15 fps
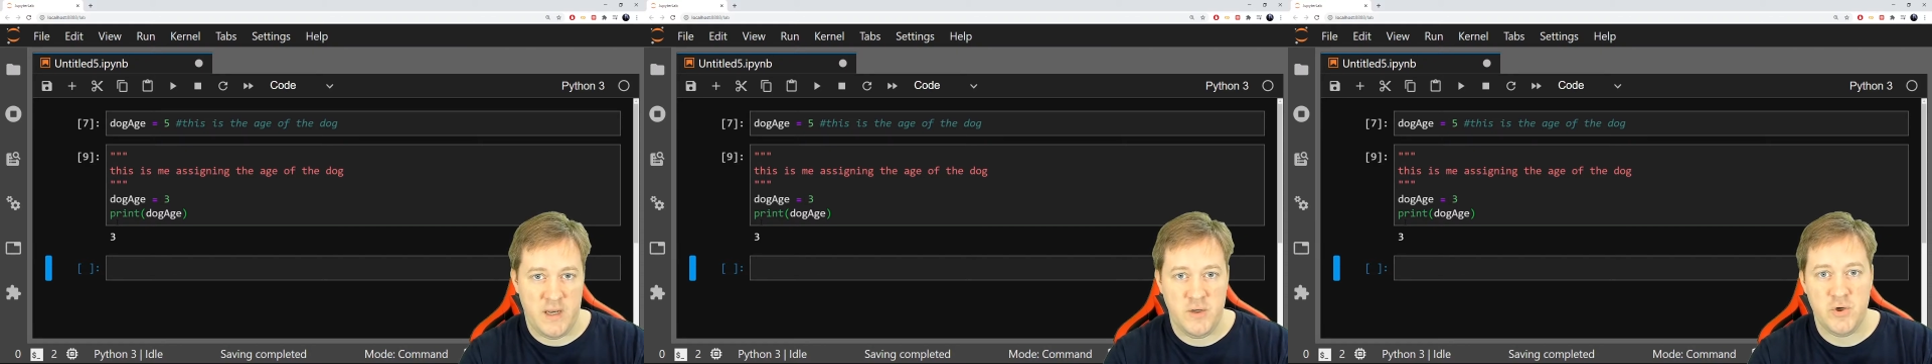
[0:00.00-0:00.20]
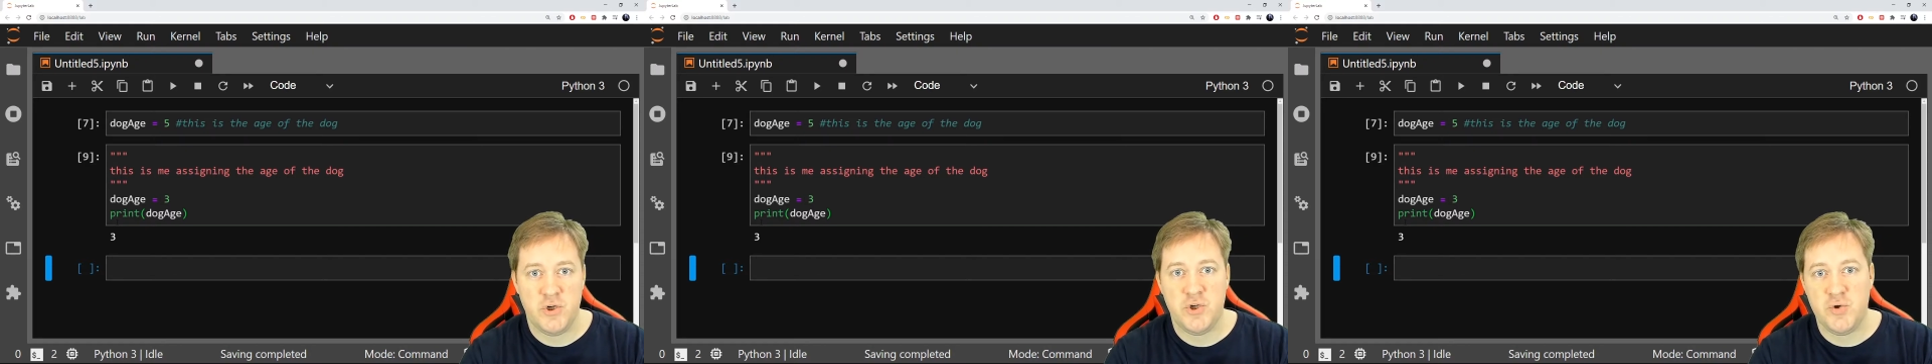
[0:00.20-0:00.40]

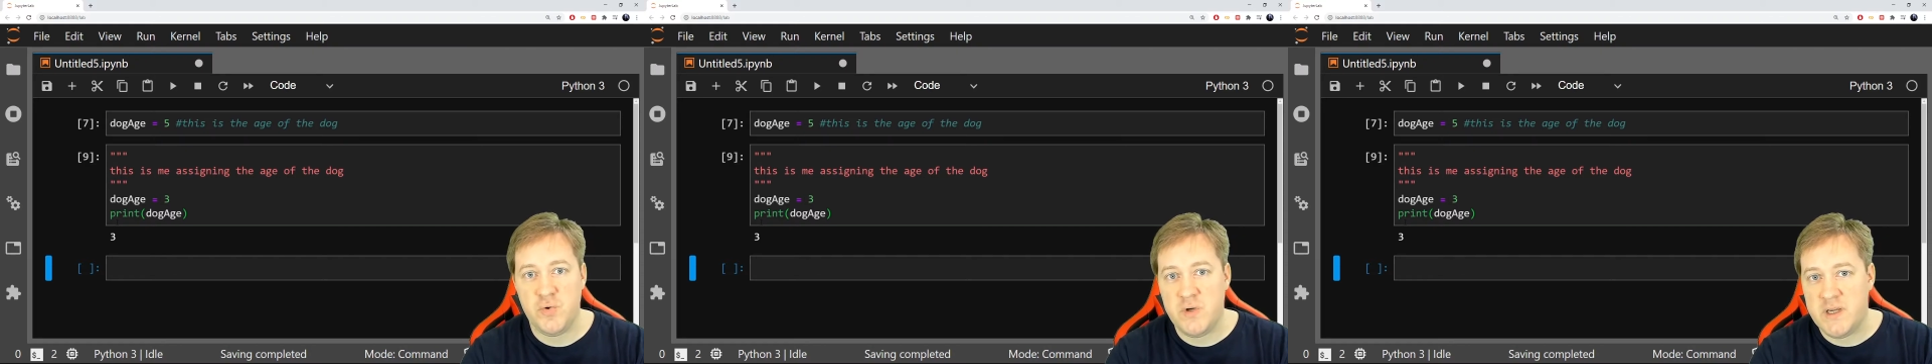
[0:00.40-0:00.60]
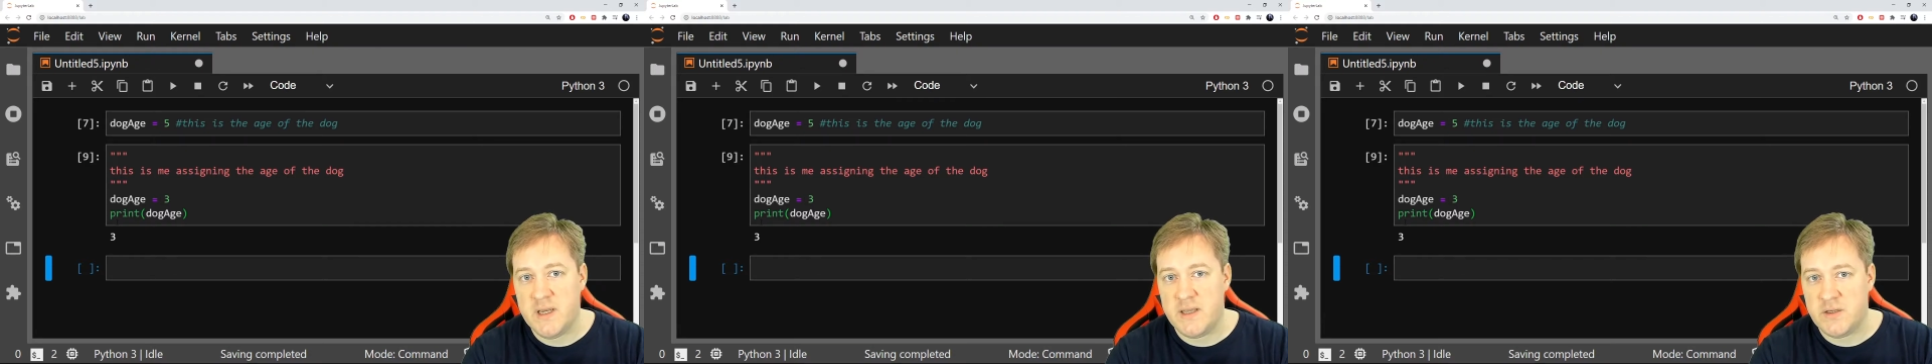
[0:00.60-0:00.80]
and you
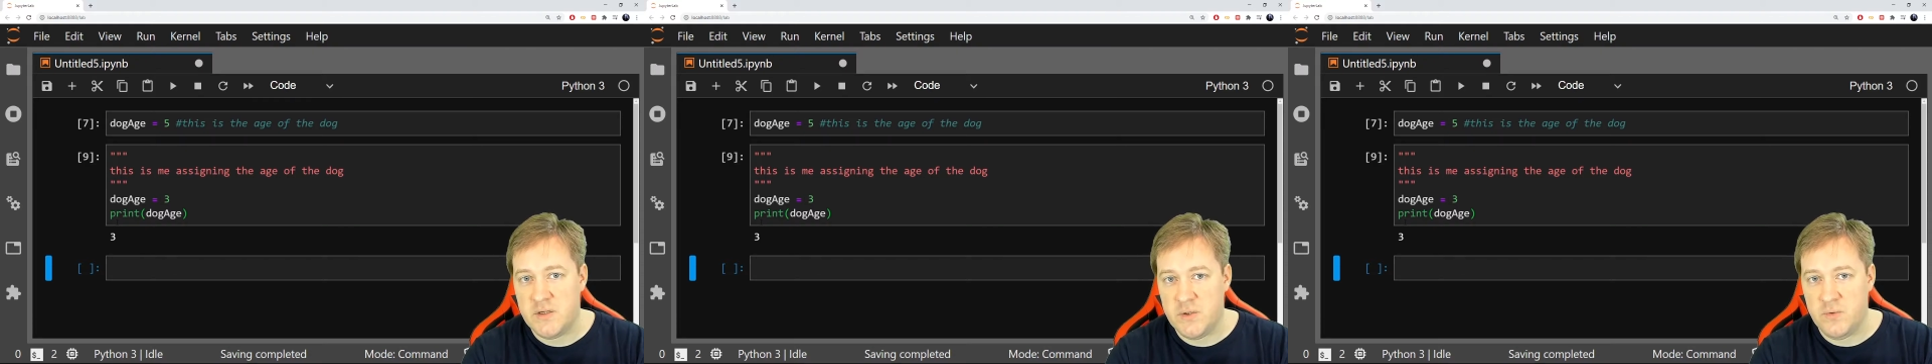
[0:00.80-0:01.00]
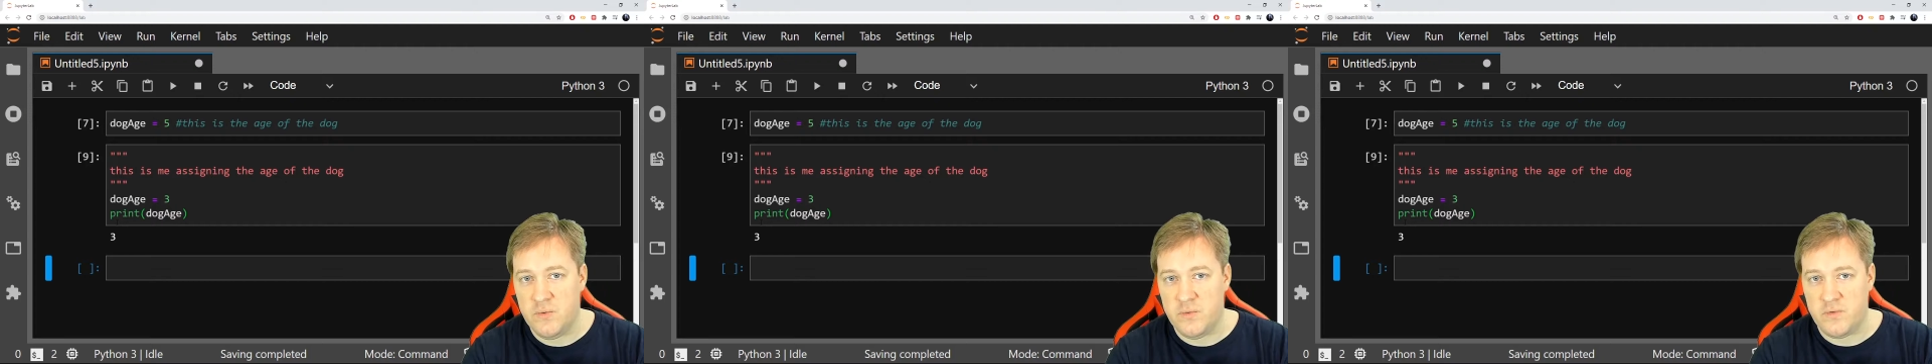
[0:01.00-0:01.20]
should get
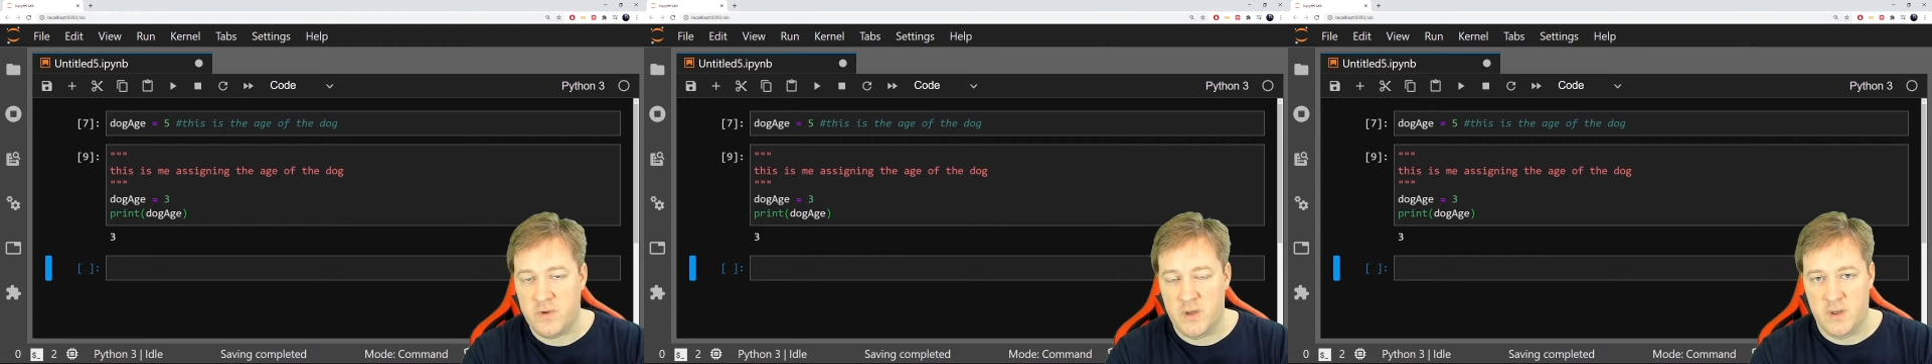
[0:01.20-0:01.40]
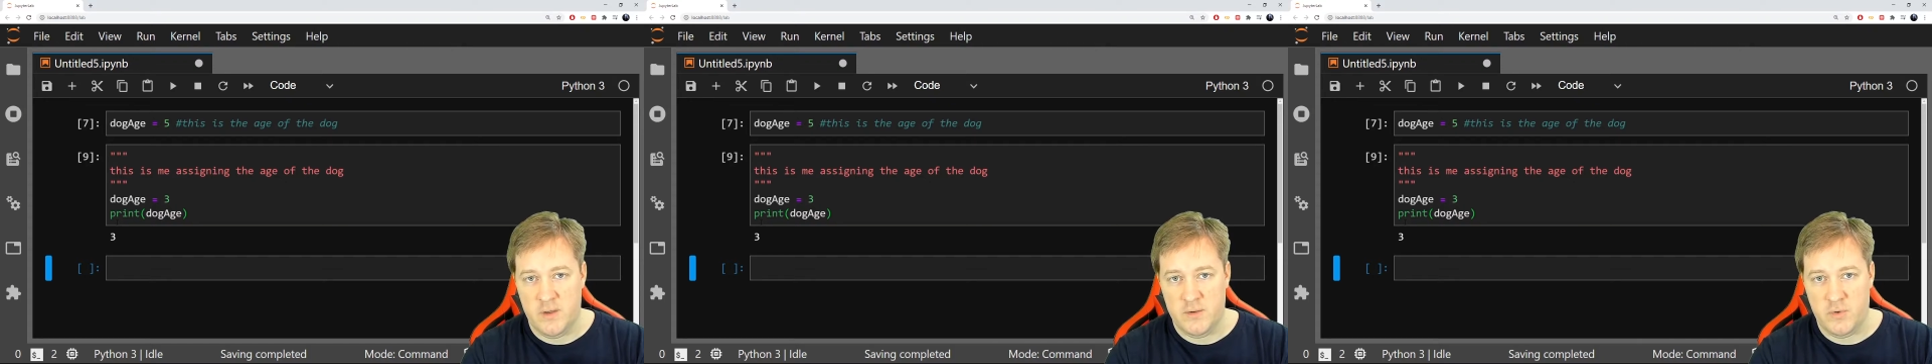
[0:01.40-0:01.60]
used
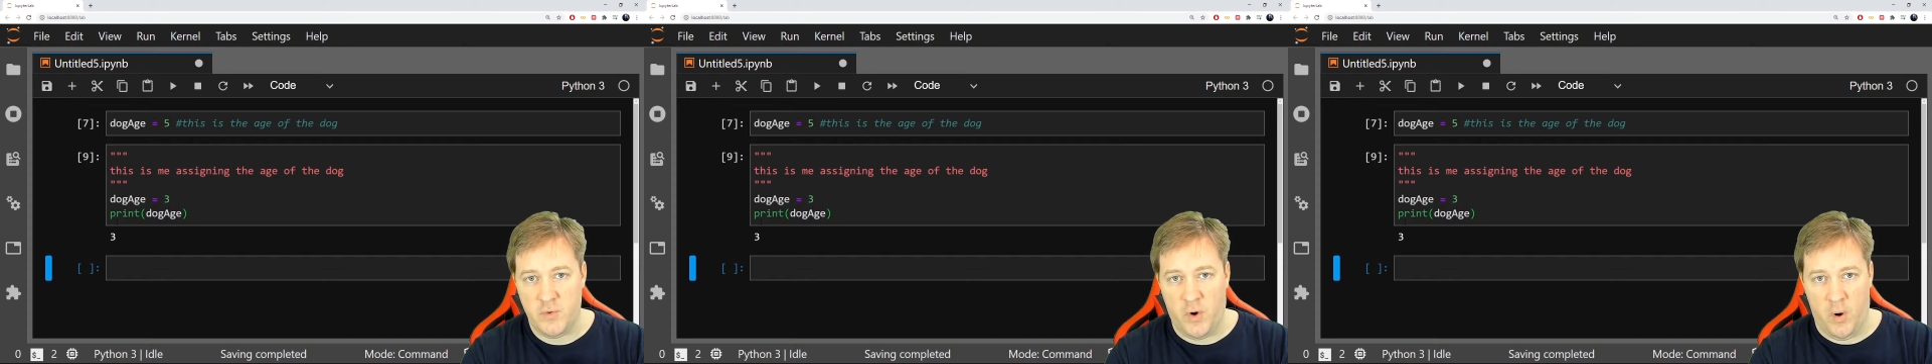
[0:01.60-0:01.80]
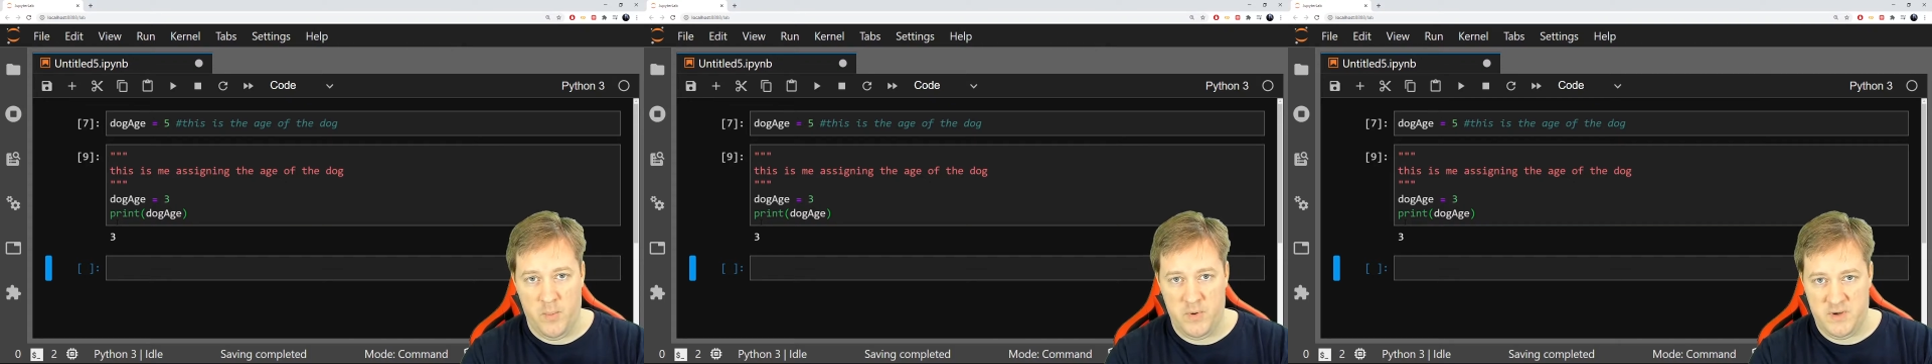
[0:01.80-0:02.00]
to
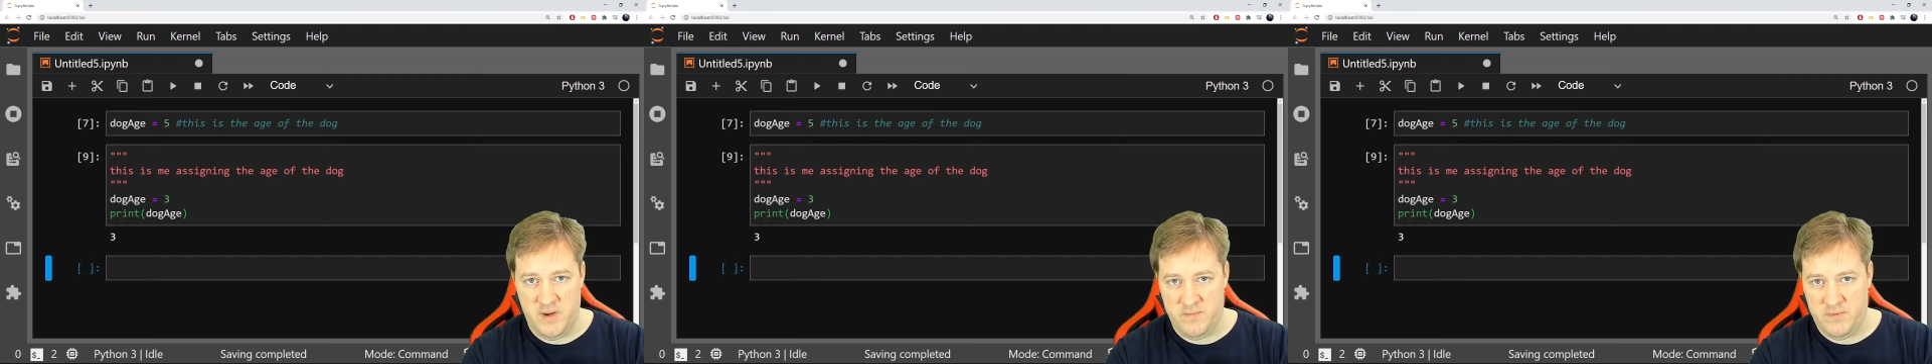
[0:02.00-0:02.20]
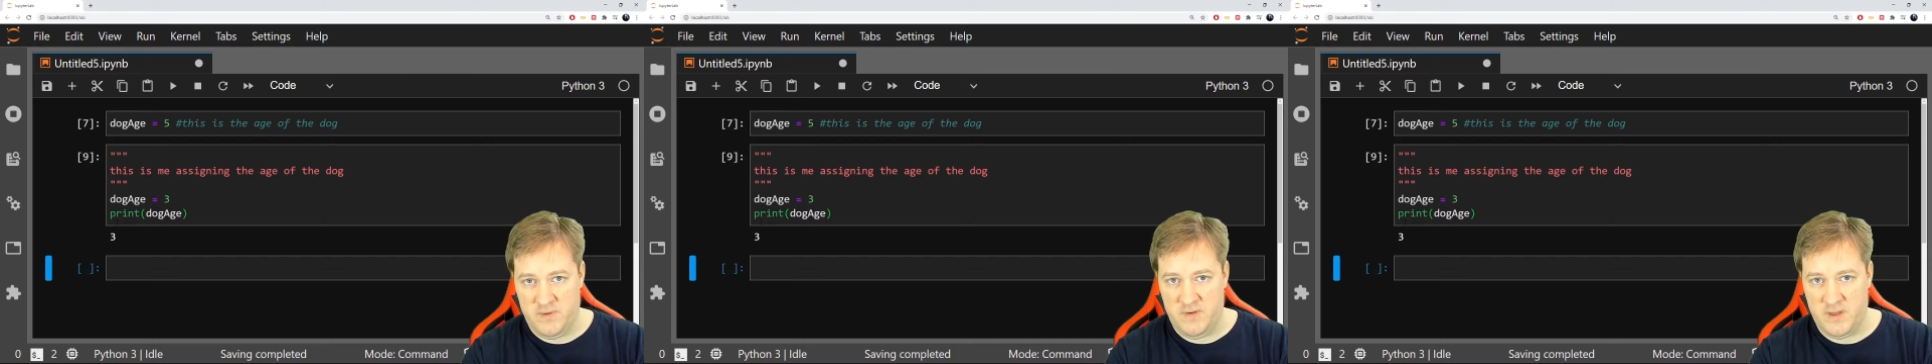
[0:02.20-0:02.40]
comment
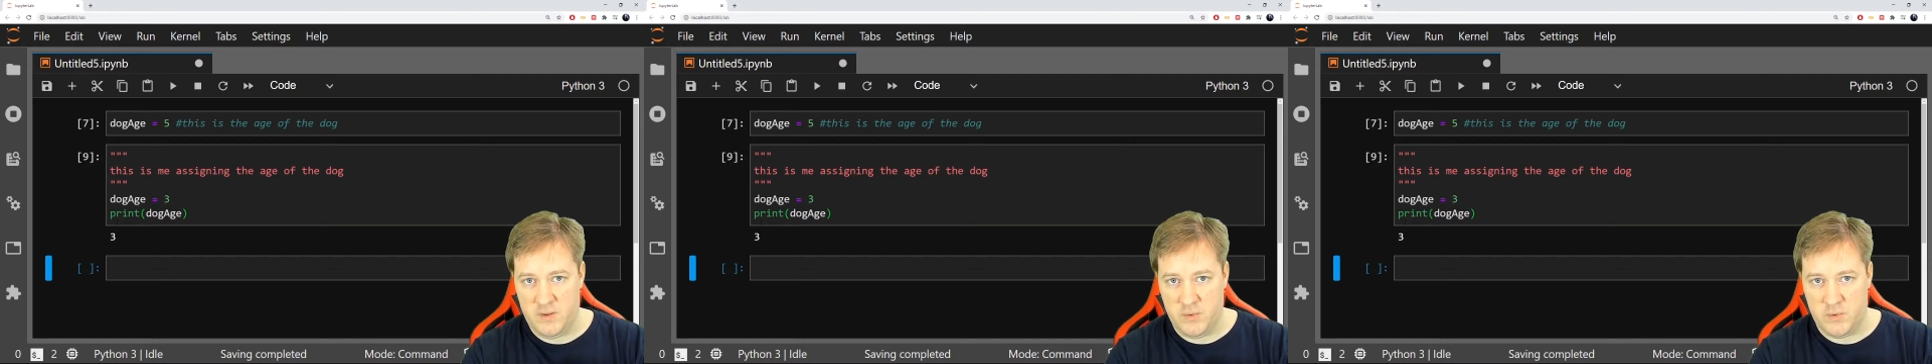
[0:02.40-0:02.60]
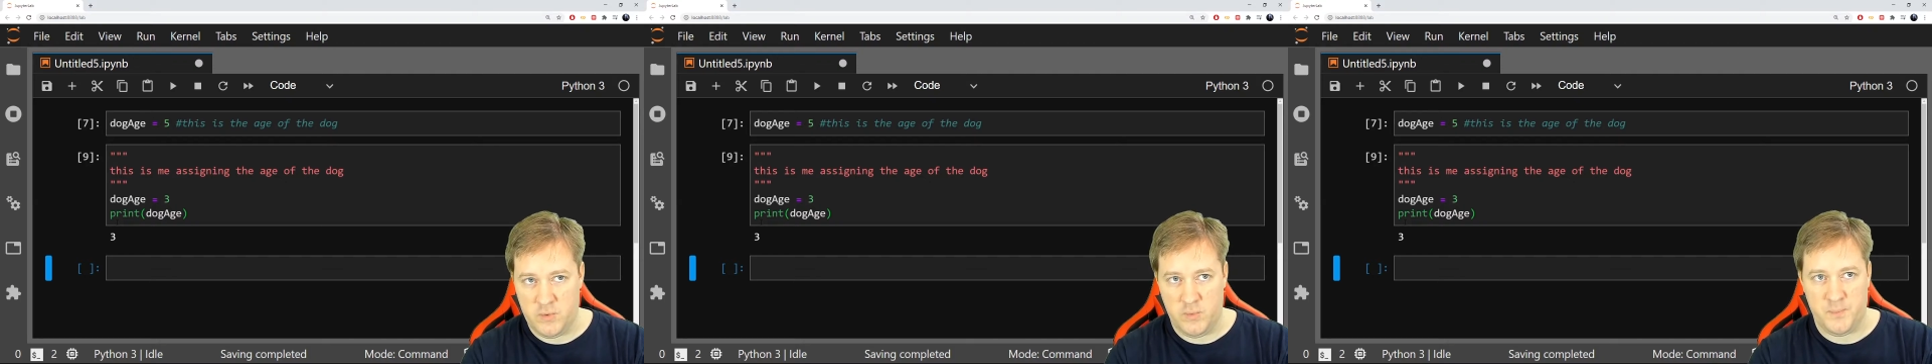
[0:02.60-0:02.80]
everything
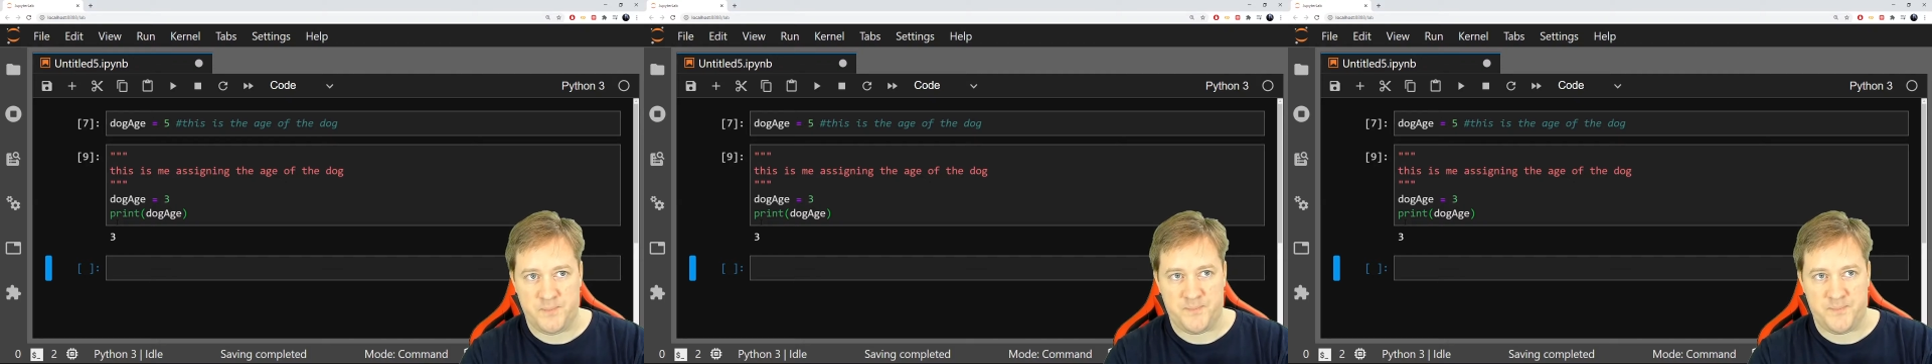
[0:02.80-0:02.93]
you do.